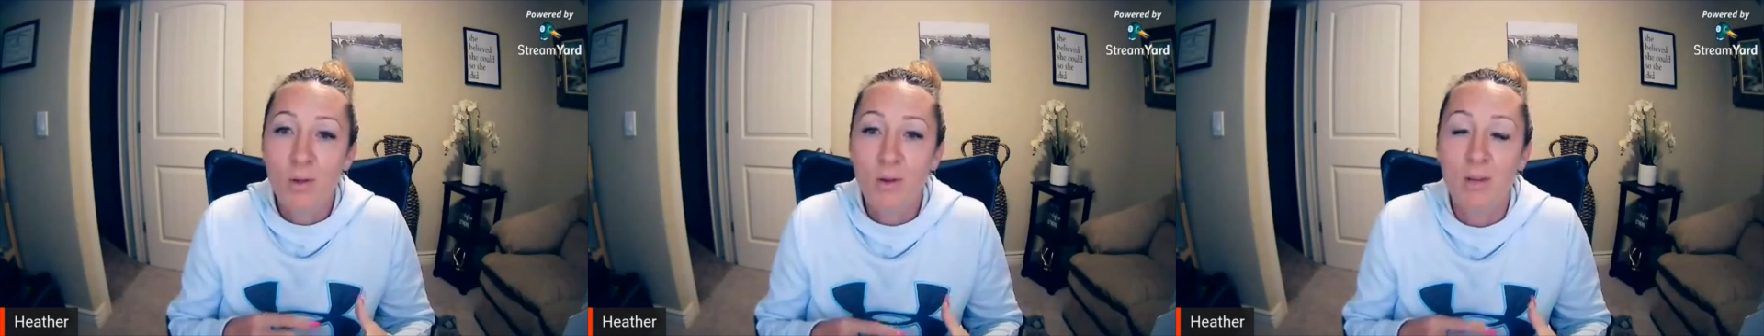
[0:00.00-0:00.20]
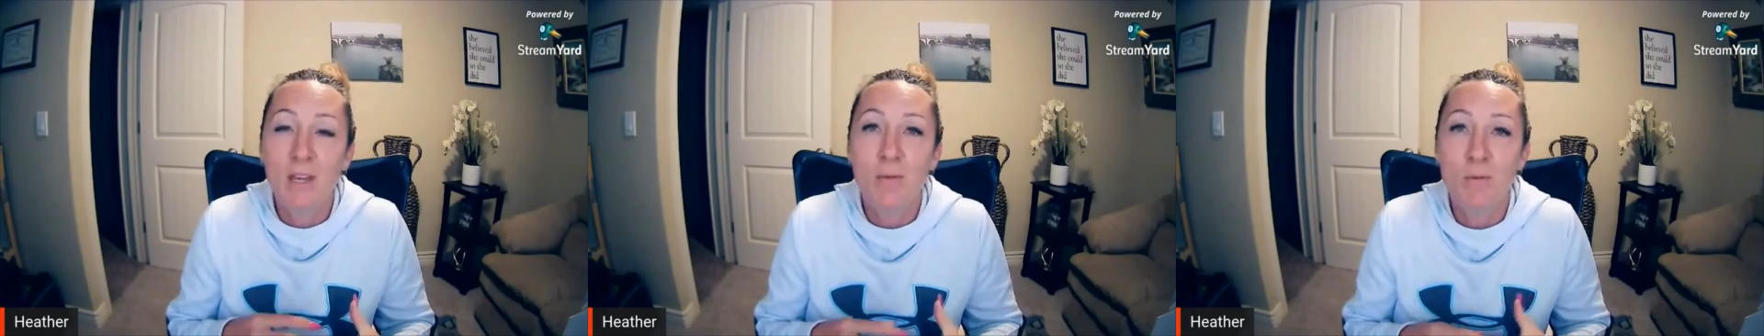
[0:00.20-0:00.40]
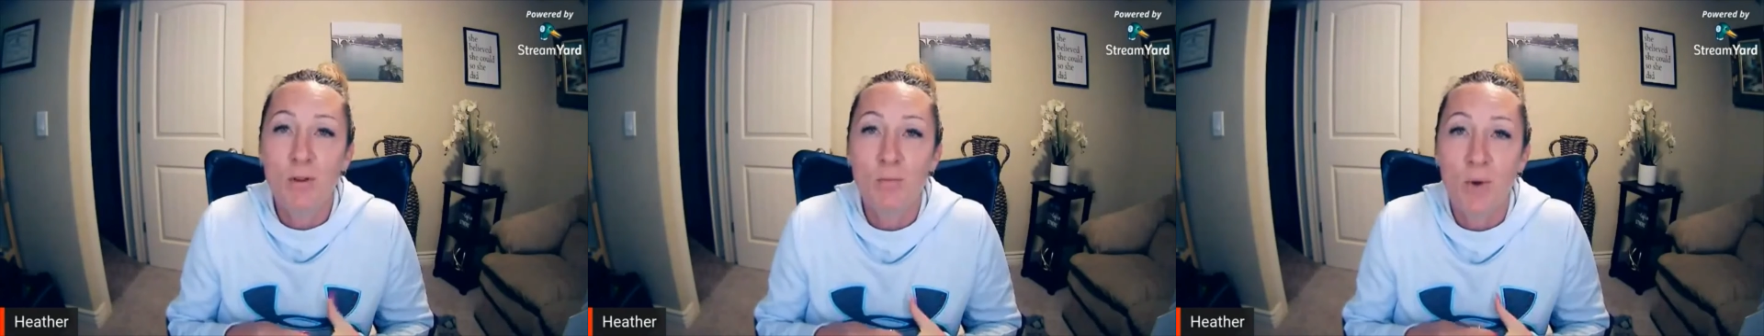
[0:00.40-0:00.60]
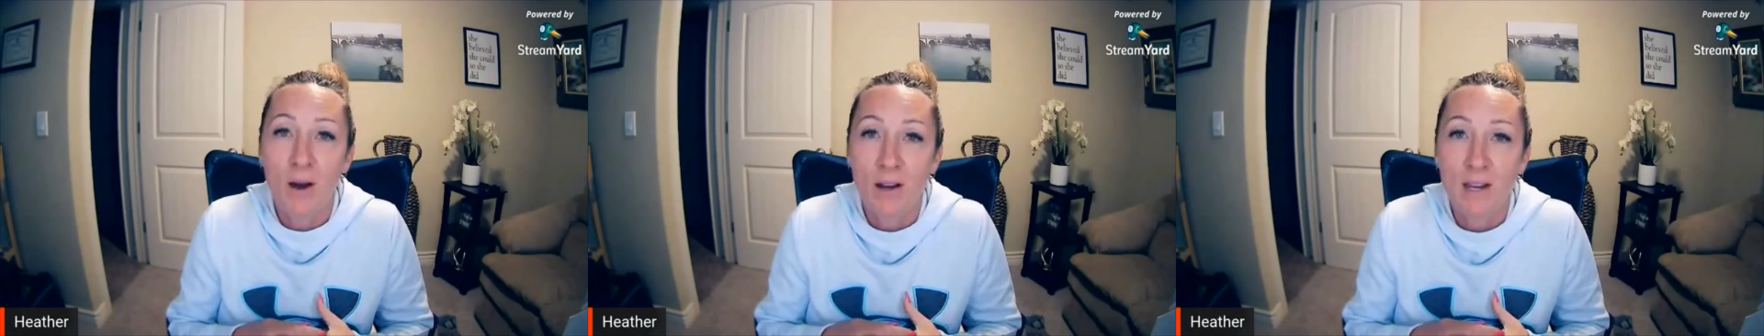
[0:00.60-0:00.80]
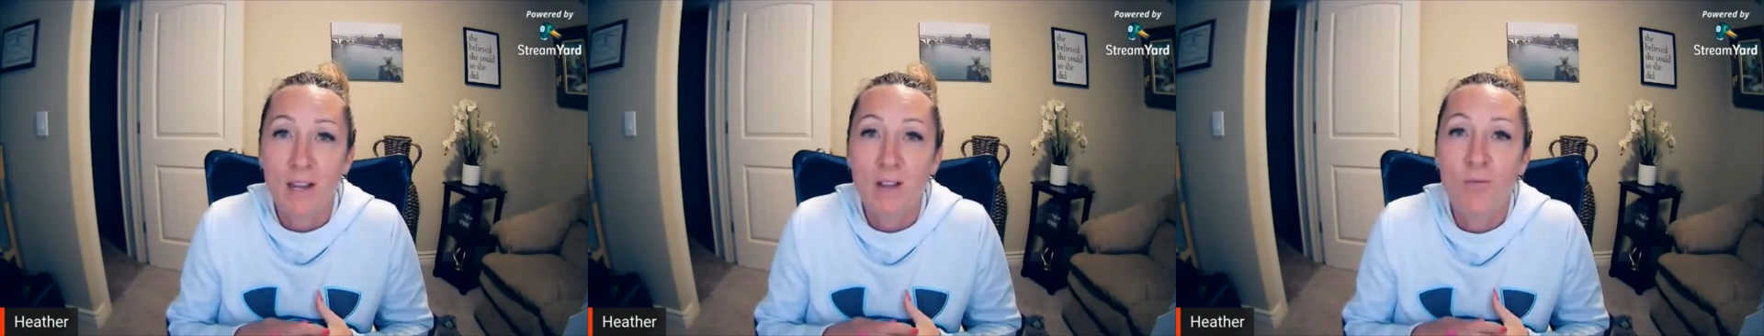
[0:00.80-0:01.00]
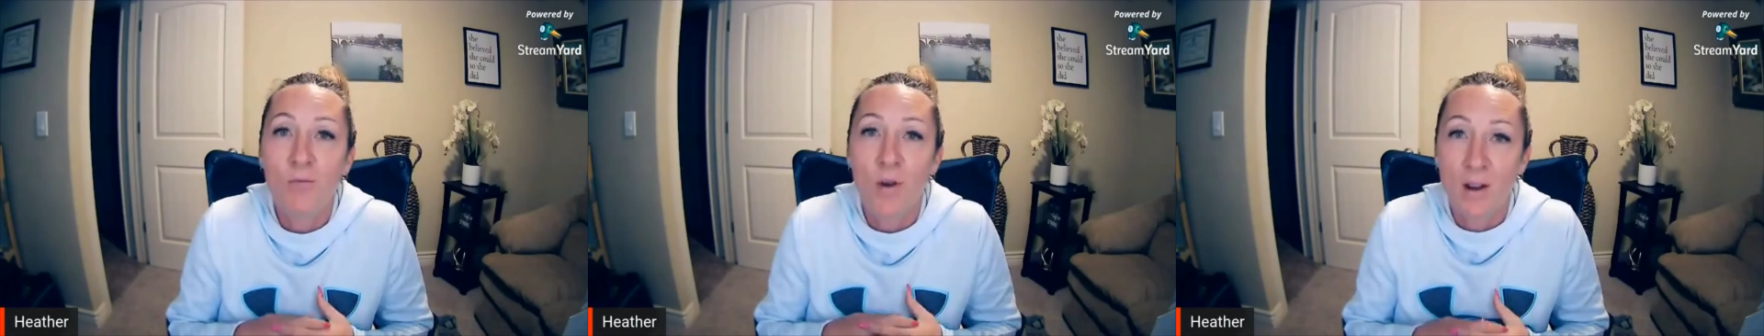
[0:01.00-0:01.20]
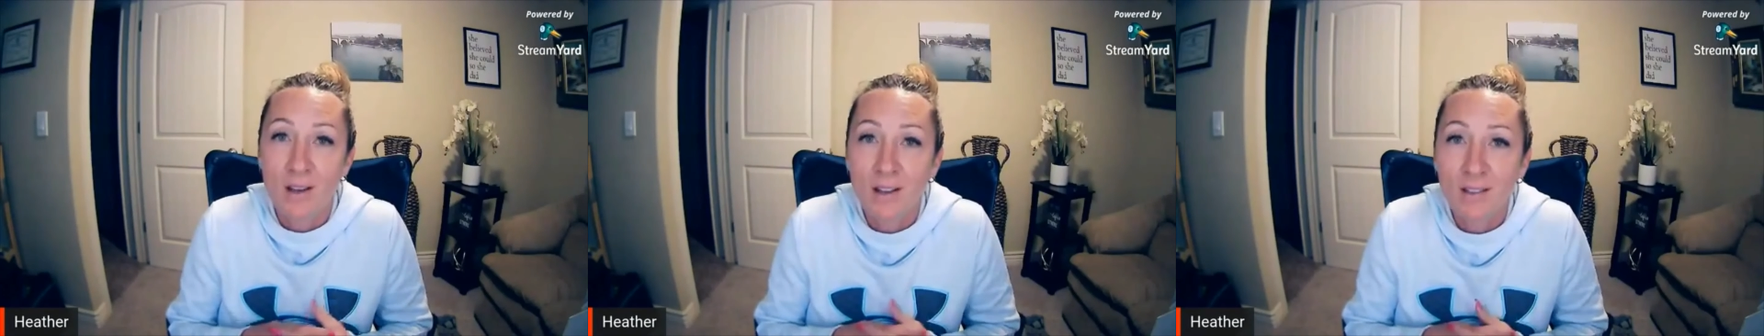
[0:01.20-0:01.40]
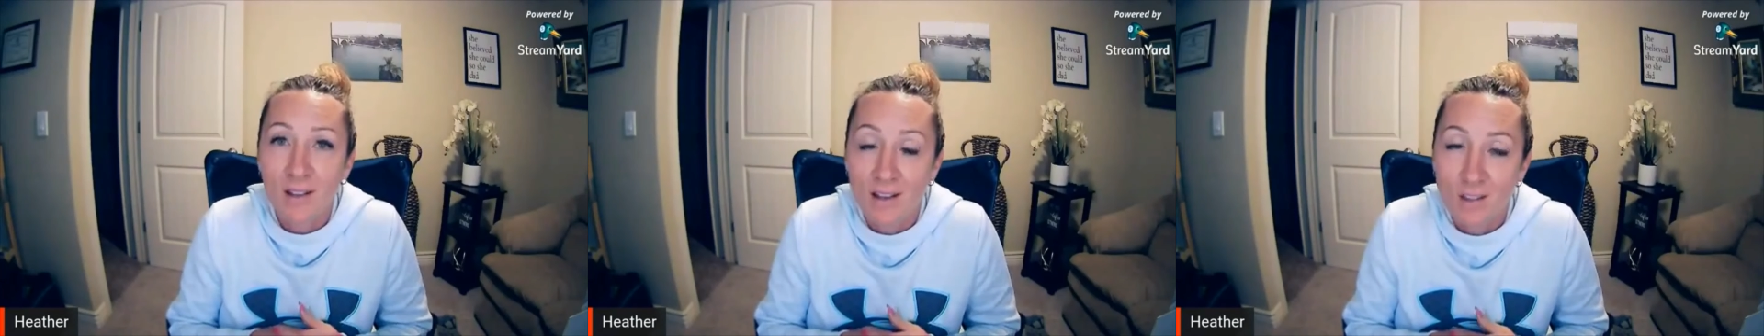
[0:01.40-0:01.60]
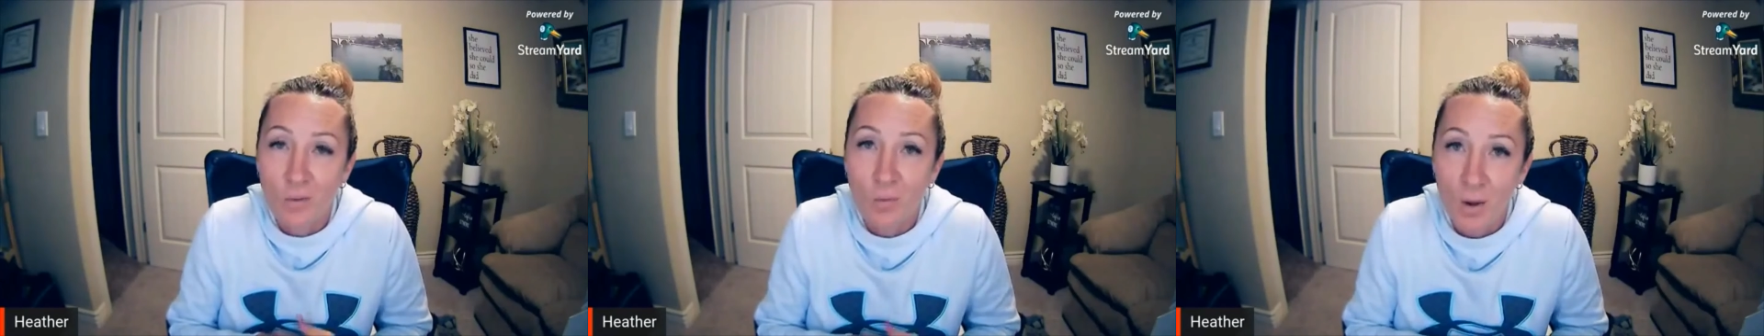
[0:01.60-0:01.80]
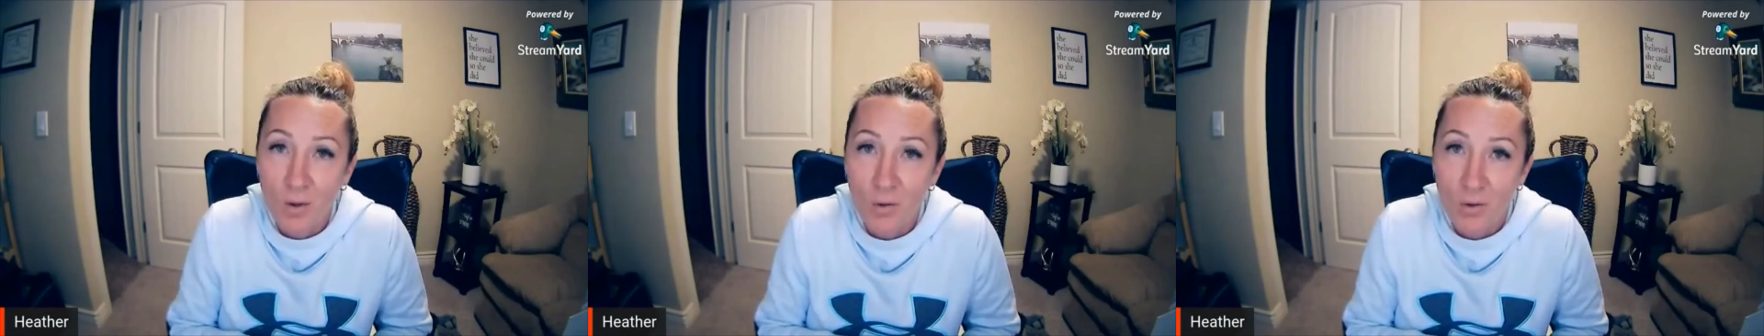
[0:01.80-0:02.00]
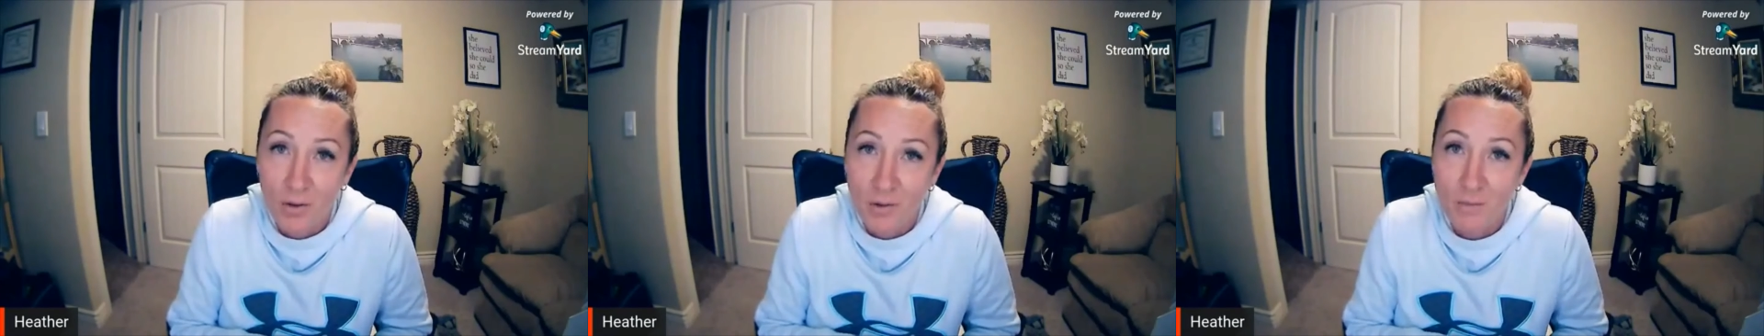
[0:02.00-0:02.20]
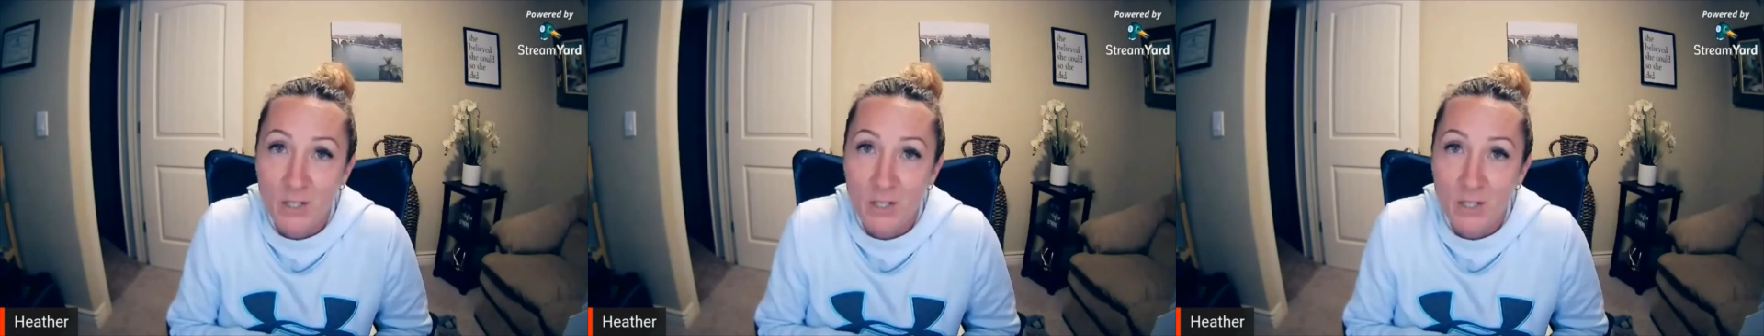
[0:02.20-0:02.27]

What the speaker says: keep your body running like the well-oiled